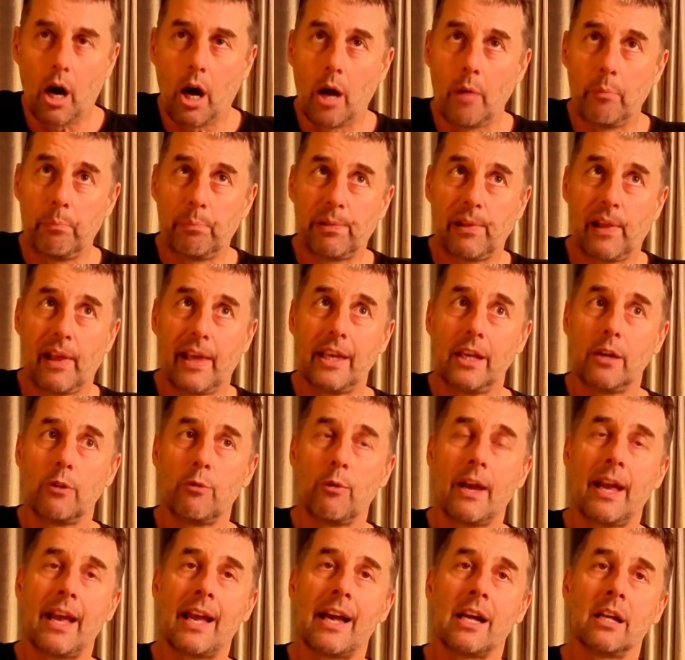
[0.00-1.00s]
I play
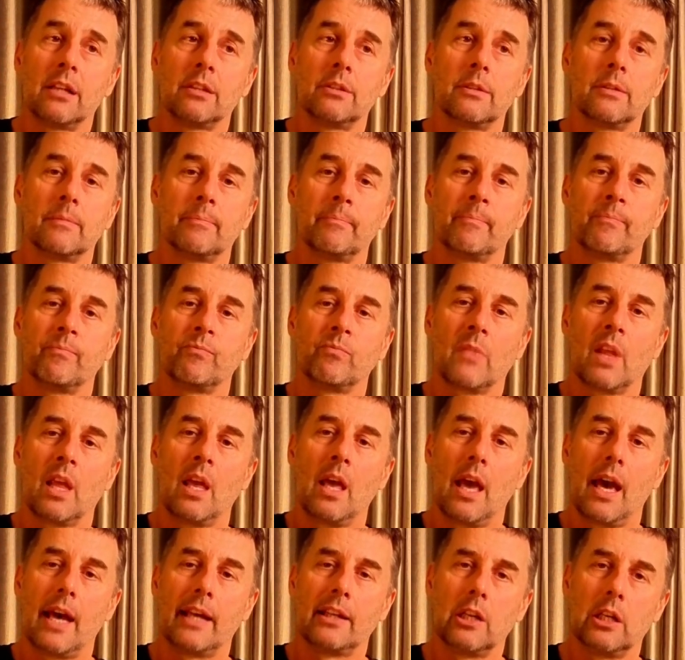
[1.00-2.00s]
around
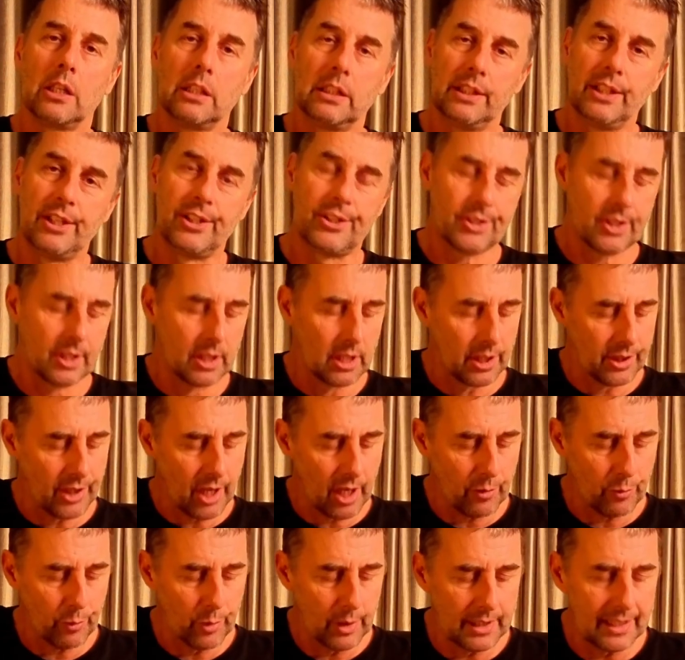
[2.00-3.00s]
and I listen. I
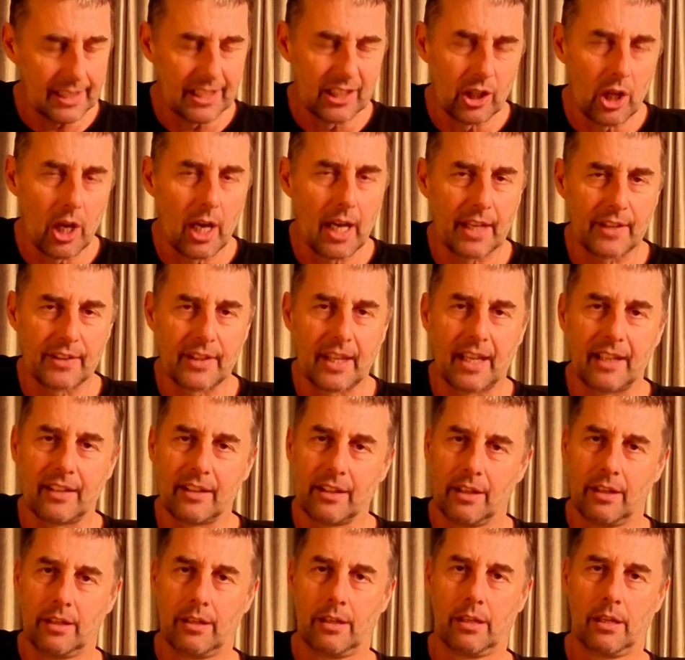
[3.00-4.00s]
don't really like
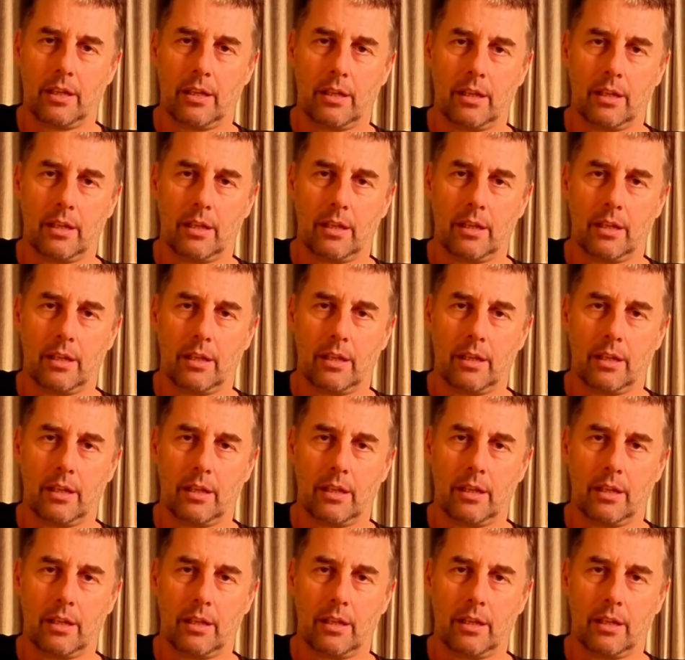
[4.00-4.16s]
that. I